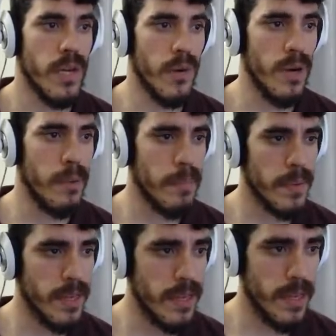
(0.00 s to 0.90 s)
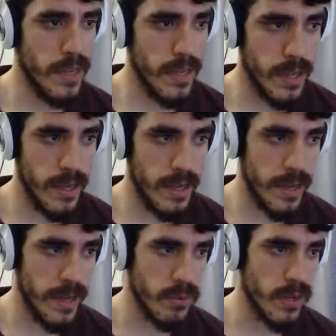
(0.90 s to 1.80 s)
up,
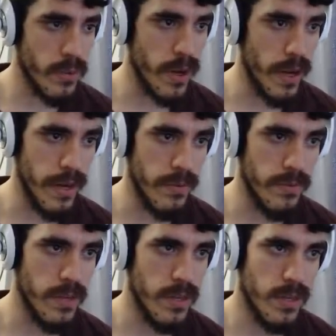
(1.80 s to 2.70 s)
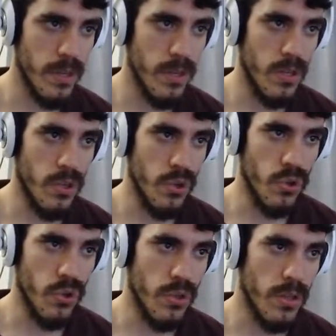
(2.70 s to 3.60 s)
and we arrive
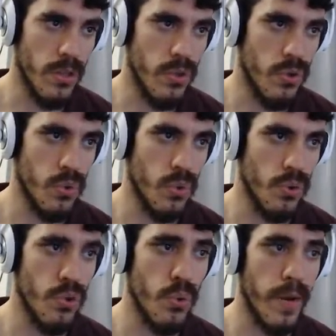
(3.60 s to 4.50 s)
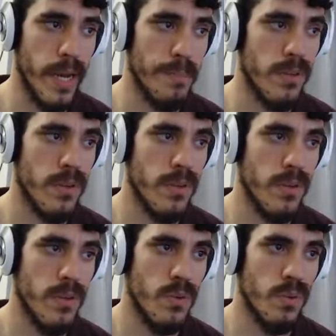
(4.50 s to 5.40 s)
to 2 ramps,
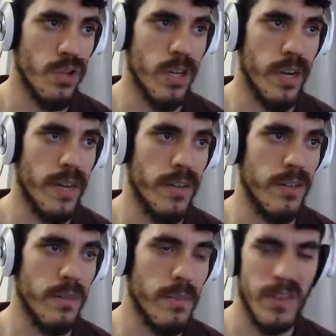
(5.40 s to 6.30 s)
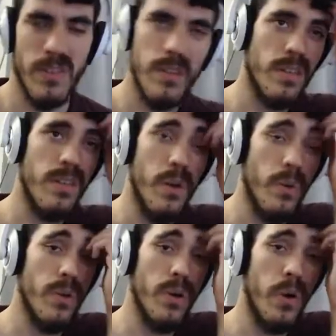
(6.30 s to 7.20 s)
which connect, because, you know,
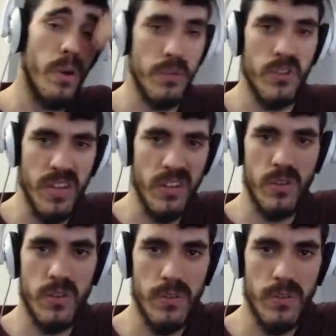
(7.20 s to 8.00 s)
you go up 6